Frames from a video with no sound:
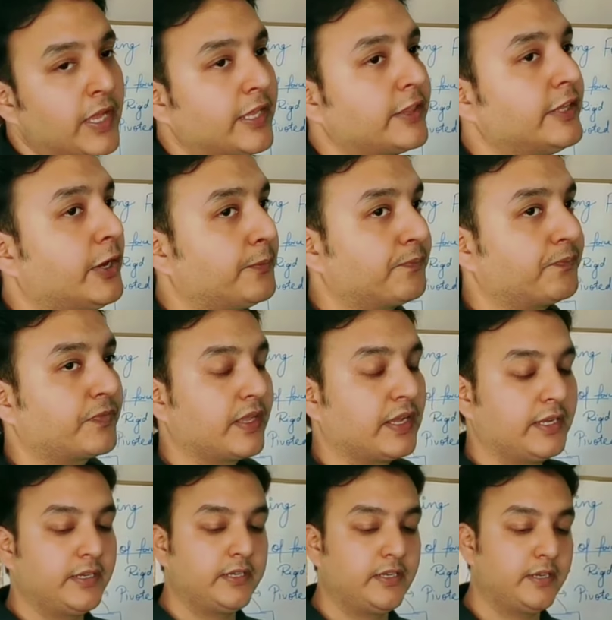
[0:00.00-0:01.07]
Now,
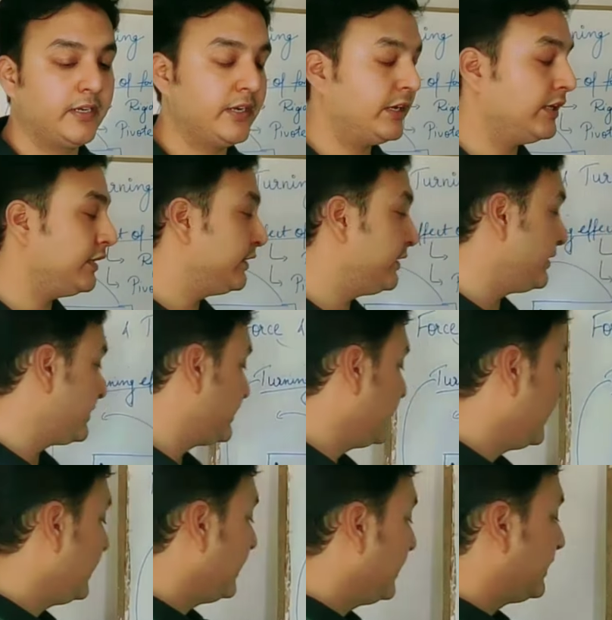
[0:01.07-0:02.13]
this
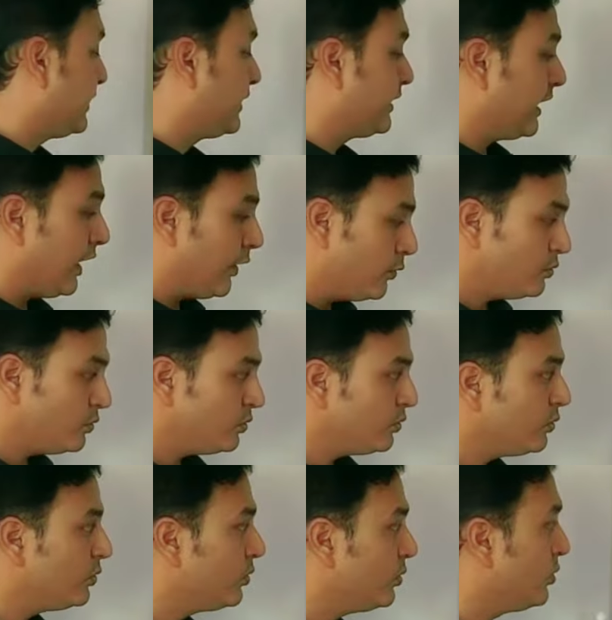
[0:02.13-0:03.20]
tau
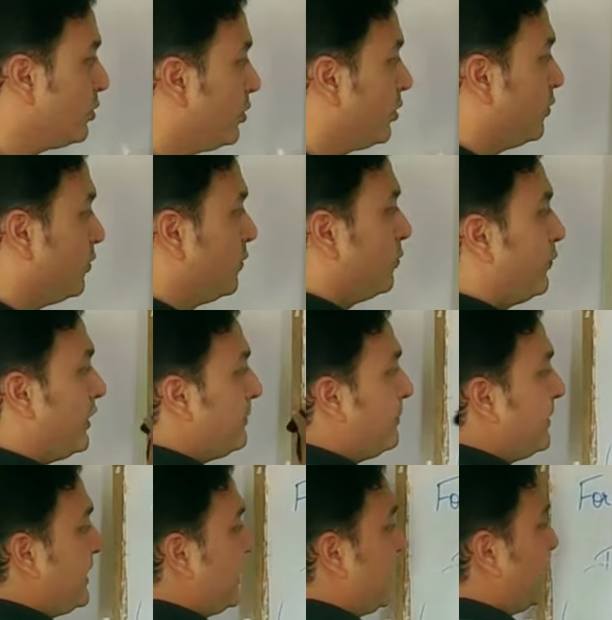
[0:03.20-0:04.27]
will
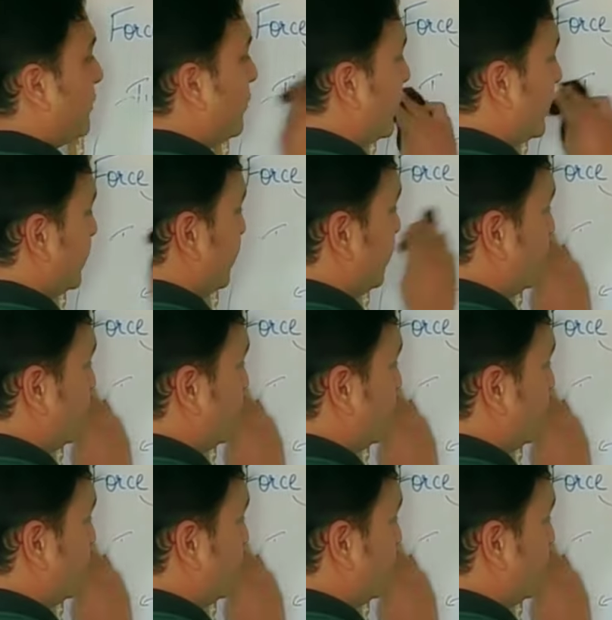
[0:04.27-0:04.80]
be equals